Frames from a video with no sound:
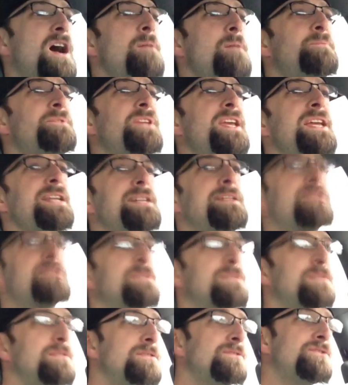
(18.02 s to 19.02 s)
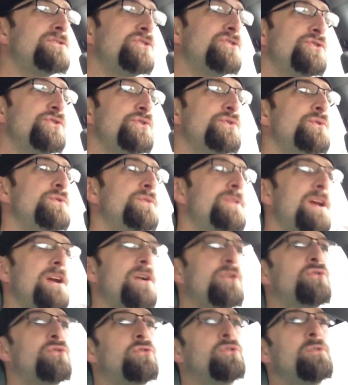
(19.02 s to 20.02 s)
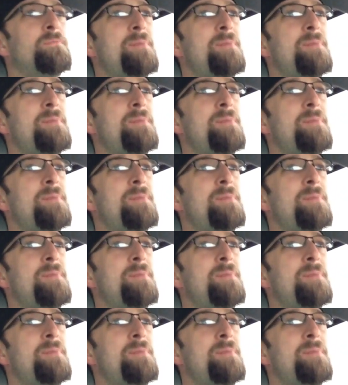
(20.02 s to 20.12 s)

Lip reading: update to their Google